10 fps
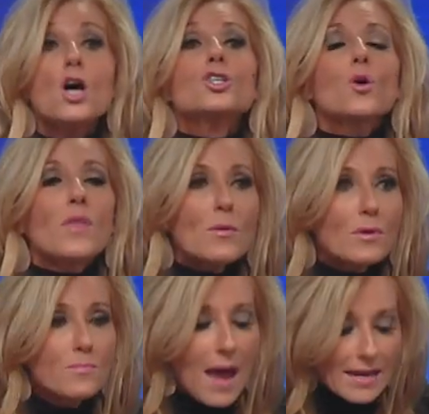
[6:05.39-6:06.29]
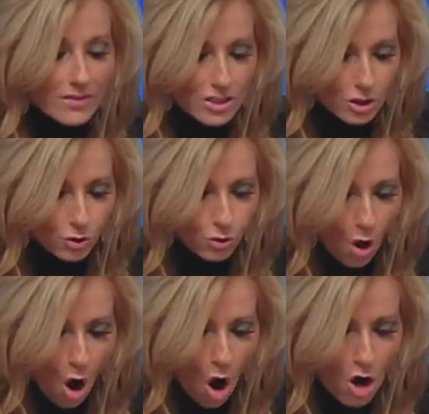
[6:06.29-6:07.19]
So they would make this
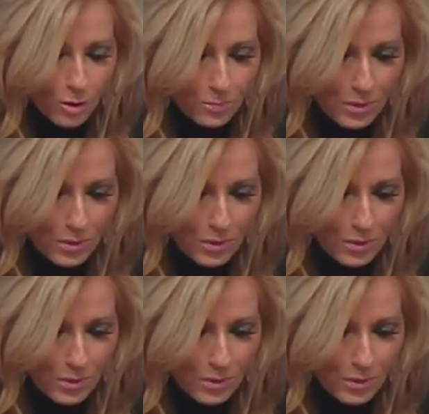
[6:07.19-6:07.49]
long